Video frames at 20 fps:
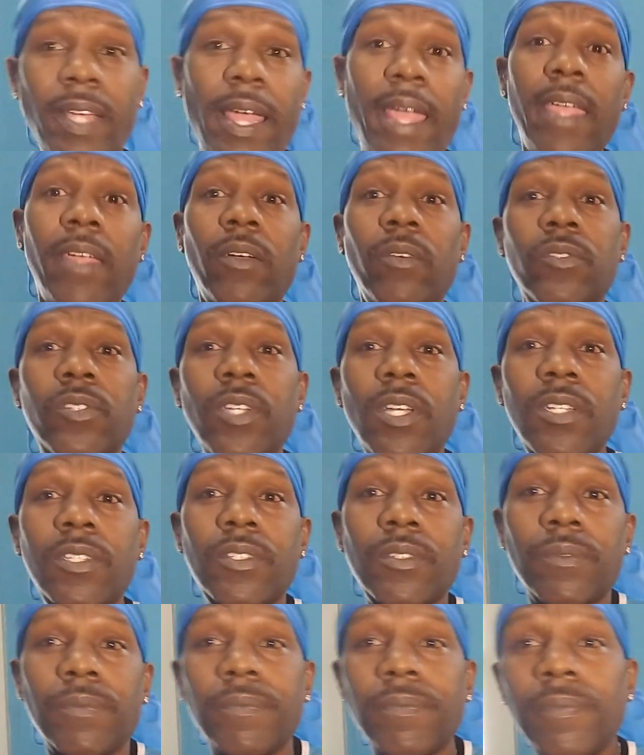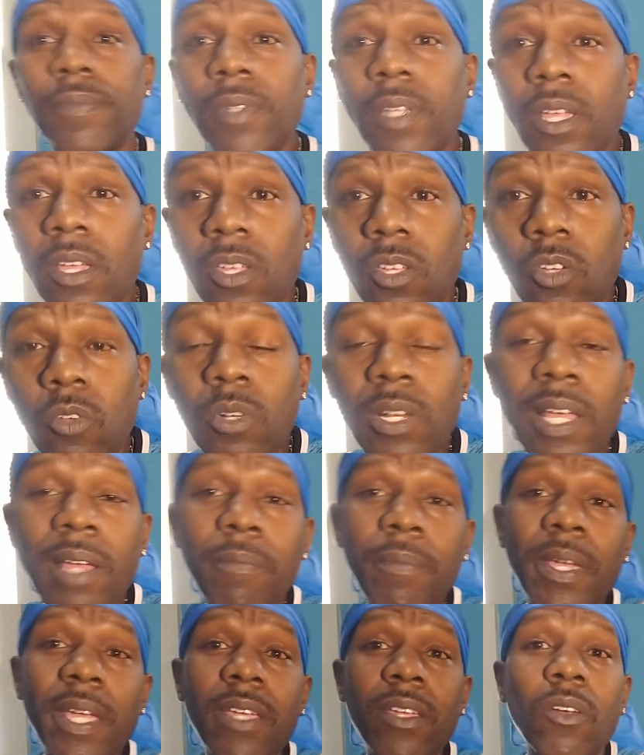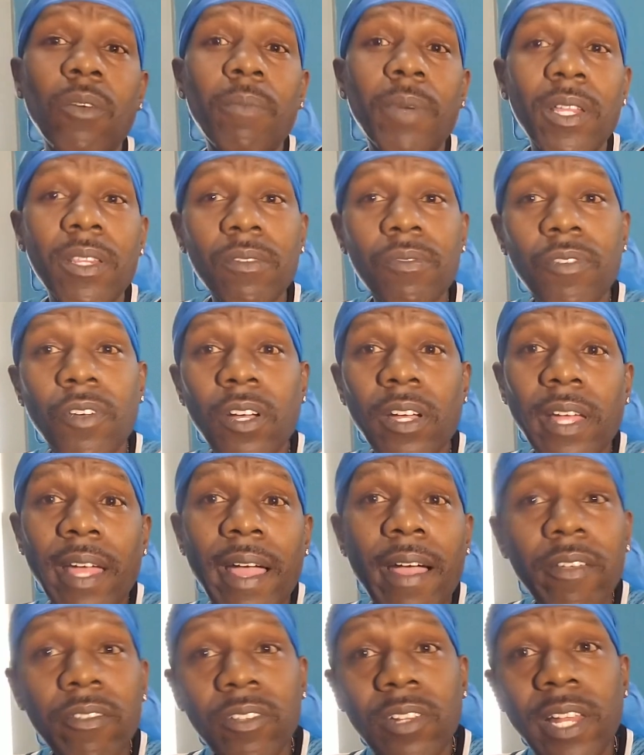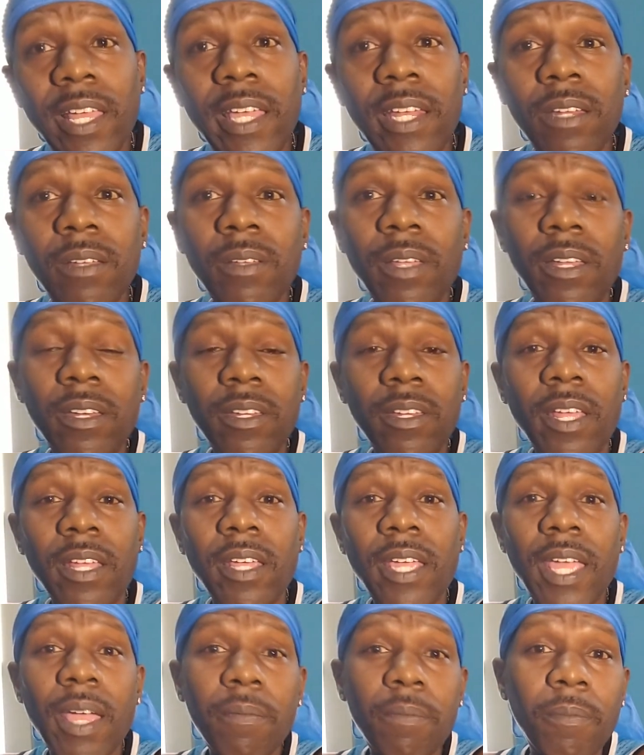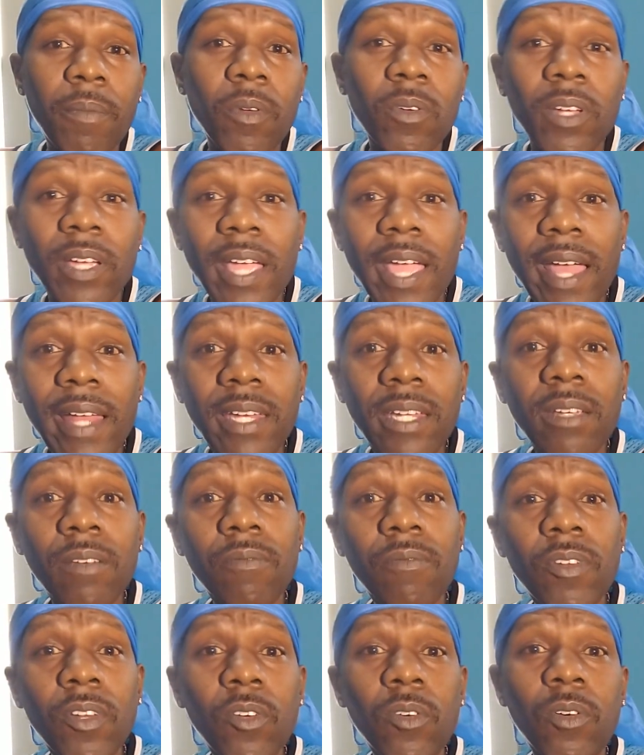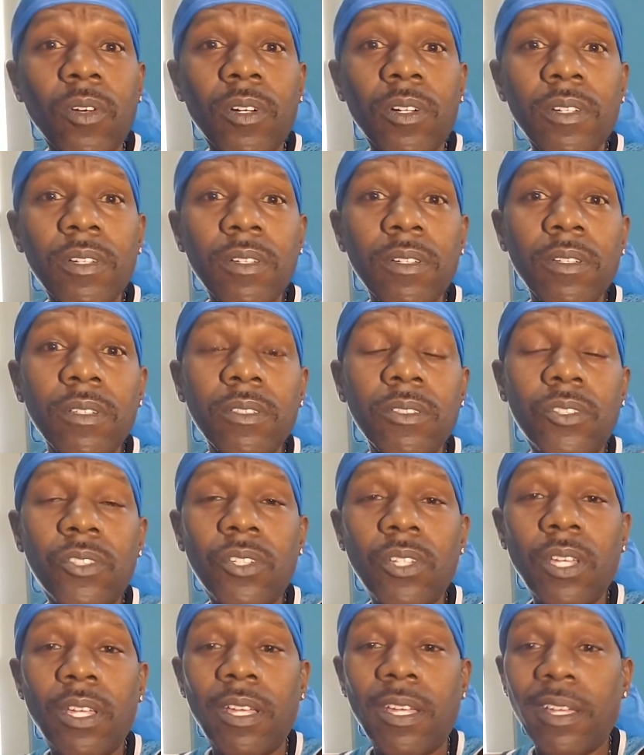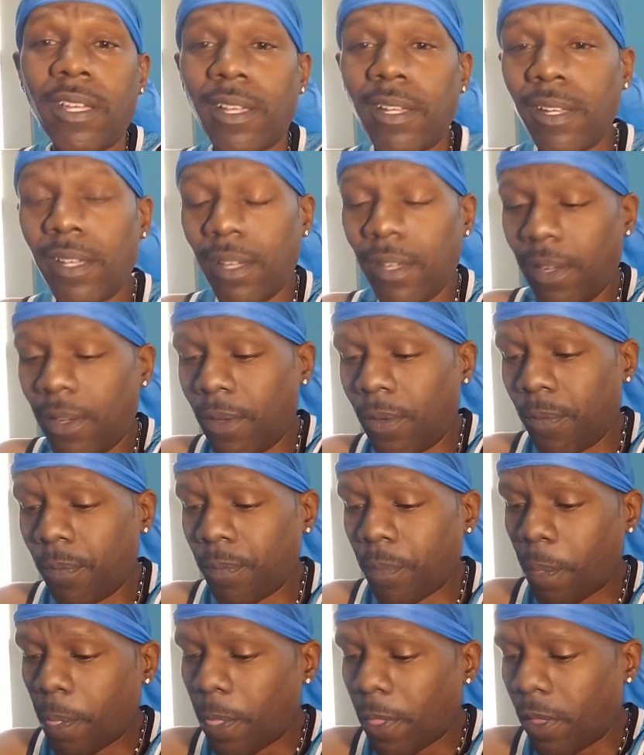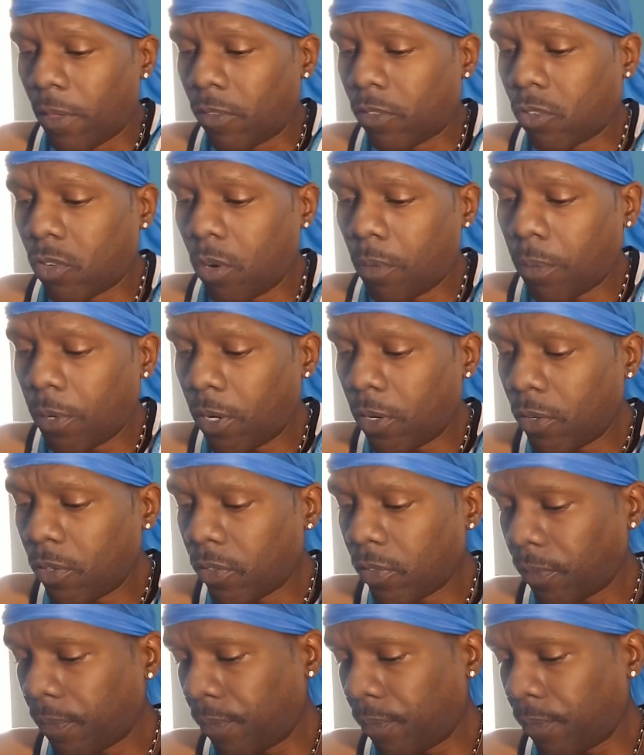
I ain't gonna touch them. You let me in your motherfucking house and later and, and kept them on the goddamn floor. Shit. Scorpios,